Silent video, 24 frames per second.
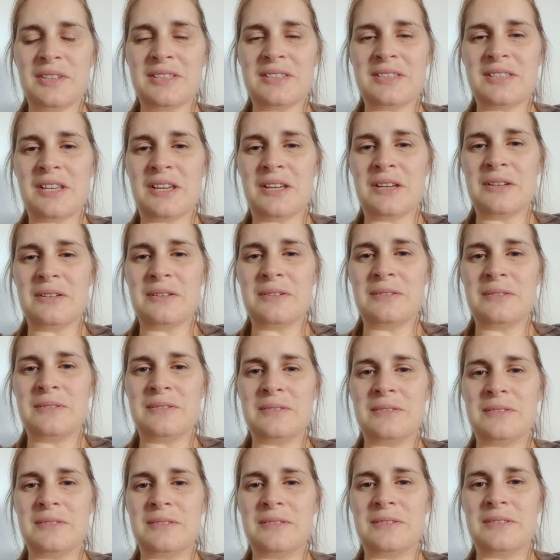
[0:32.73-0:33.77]

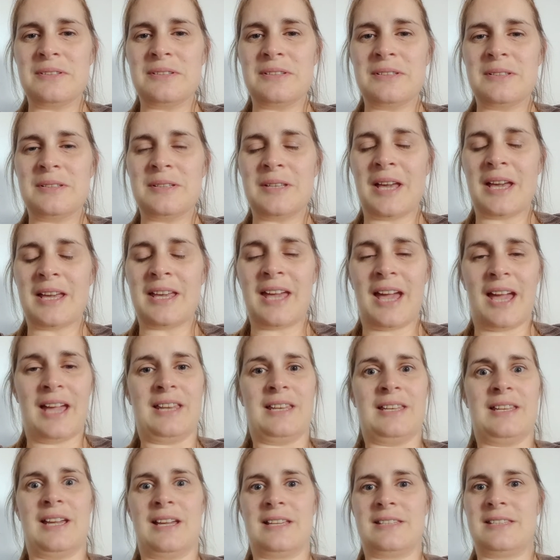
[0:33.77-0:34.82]
So
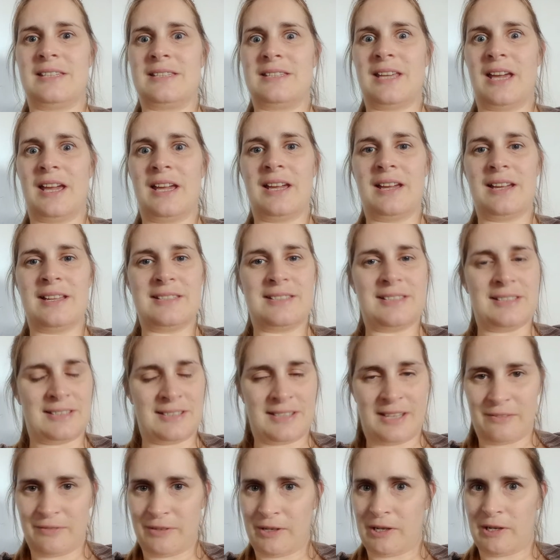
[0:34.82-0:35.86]
again, yesterday I didn't
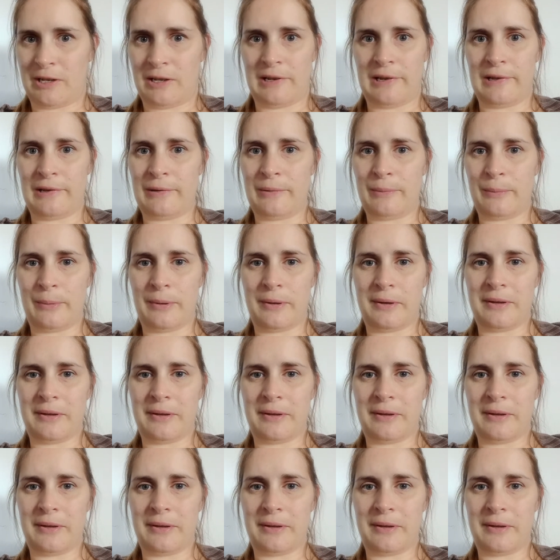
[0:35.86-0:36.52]
have a clue